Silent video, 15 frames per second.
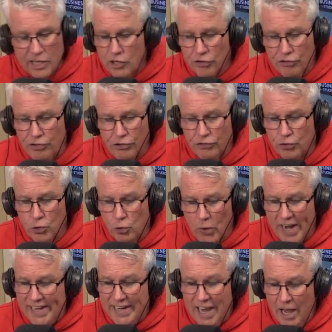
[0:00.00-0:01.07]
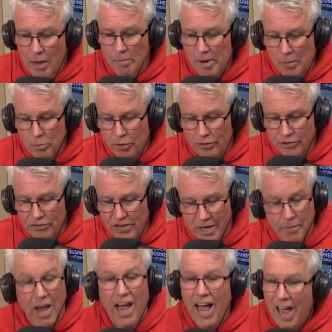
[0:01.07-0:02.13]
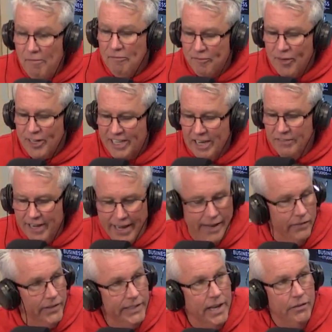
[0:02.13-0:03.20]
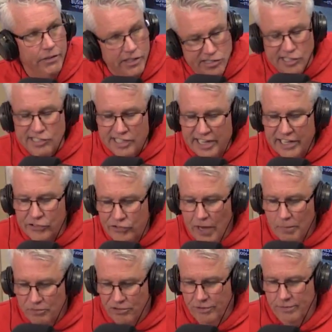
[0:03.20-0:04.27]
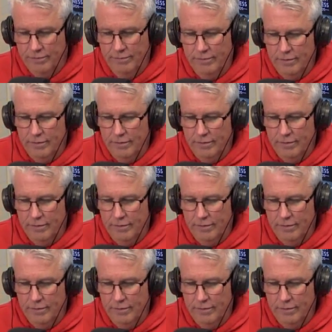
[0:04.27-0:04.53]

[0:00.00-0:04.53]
Because she's too great a member of the team. I'm forgiving Haley. This is an exemption.